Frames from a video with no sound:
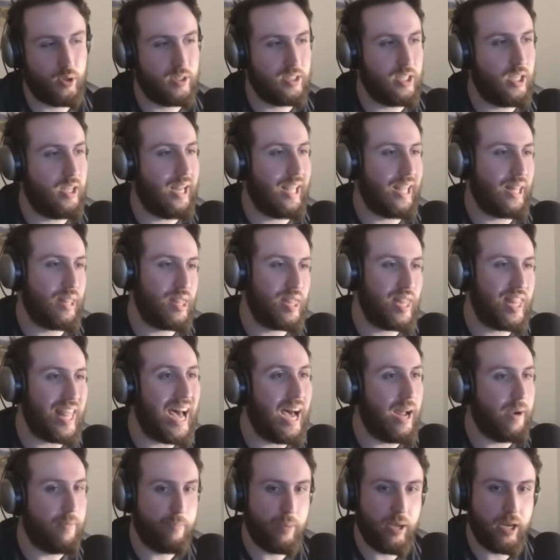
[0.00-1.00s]
it's not like
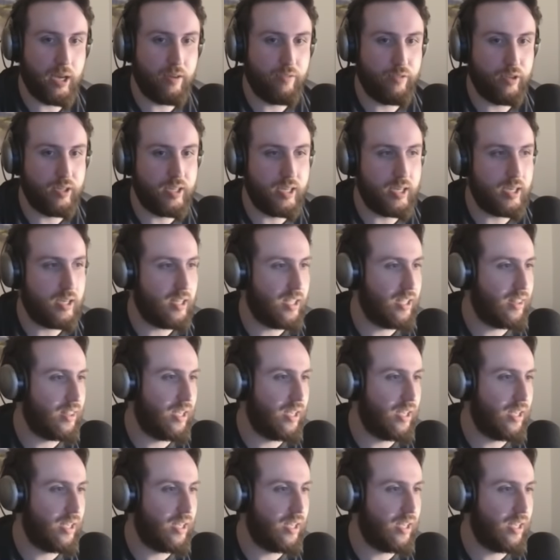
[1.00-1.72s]
that big of a deal, I